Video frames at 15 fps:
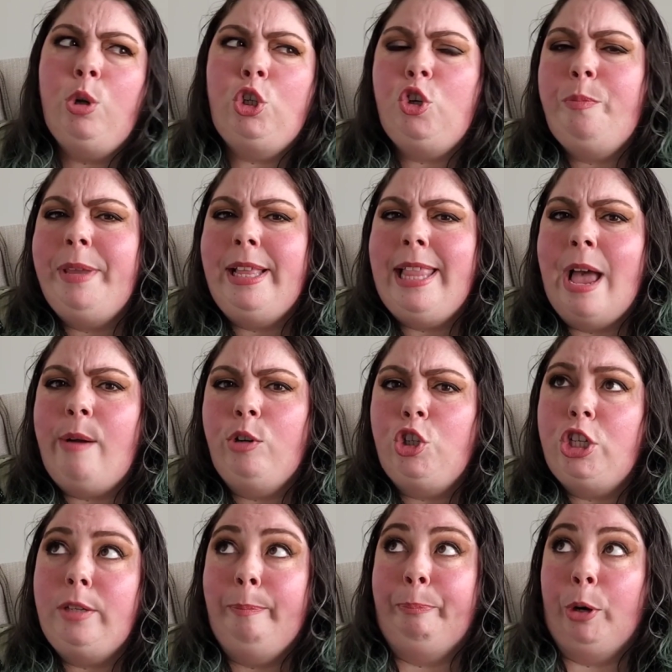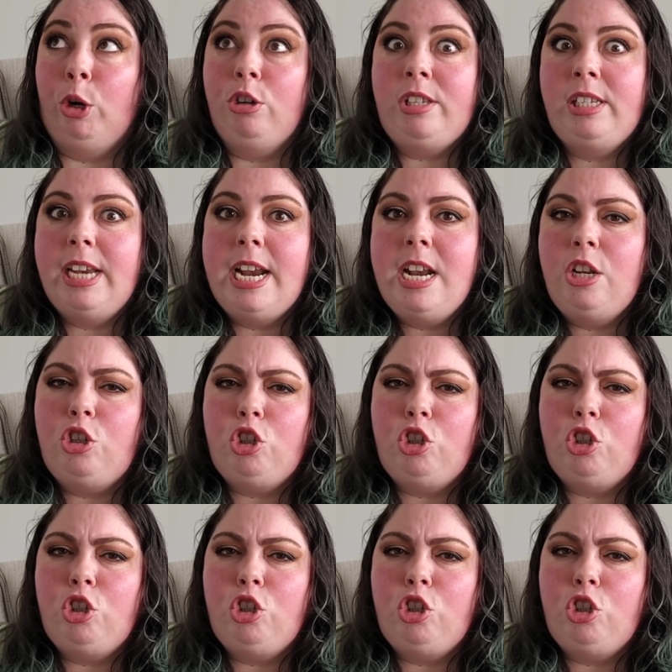would you be allowed to just burst in